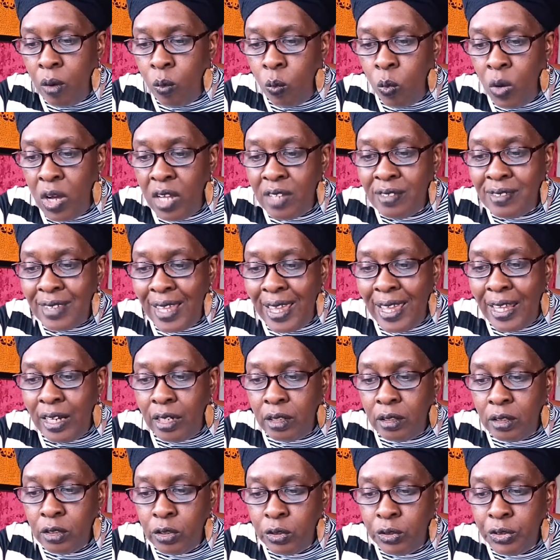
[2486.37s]
Was an
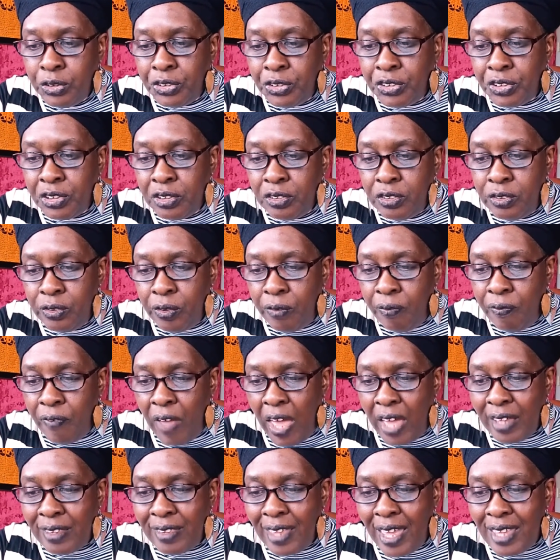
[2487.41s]
allusion to the
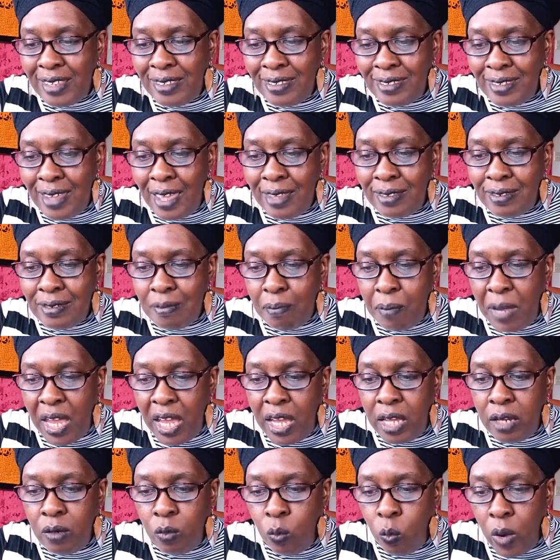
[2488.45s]
fact that Set's
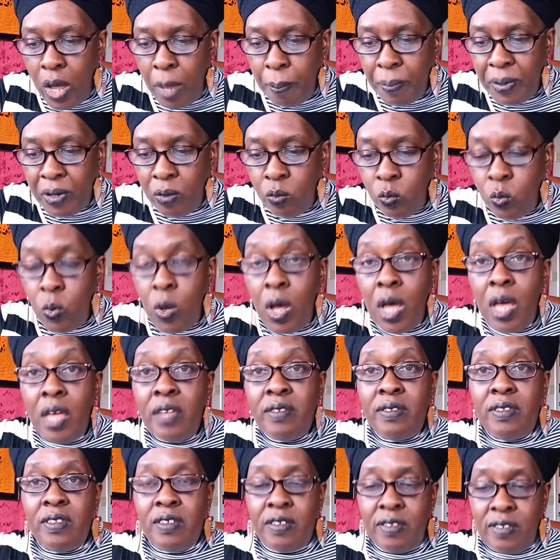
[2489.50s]
main weapon
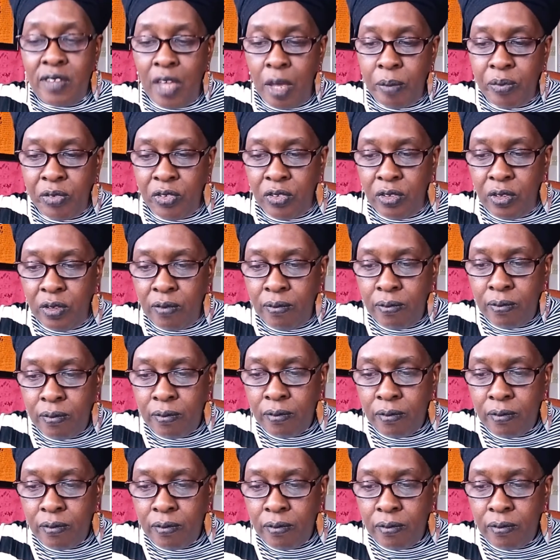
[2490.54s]
was deception,